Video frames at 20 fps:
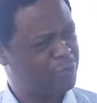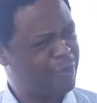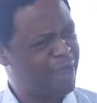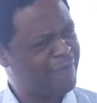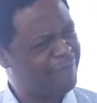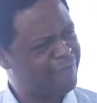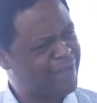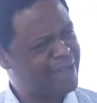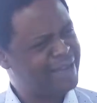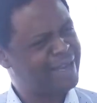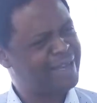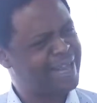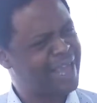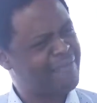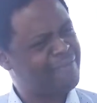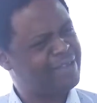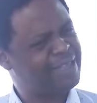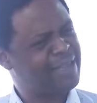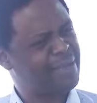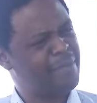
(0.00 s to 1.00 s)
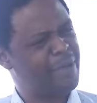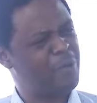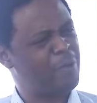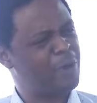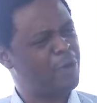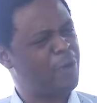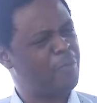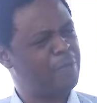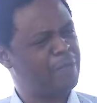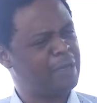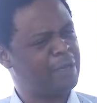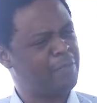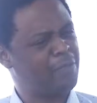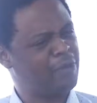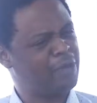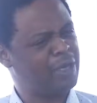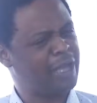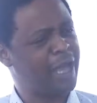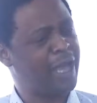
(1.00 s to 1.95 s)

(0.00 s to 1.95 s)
but I find that every time I wake up in the morning,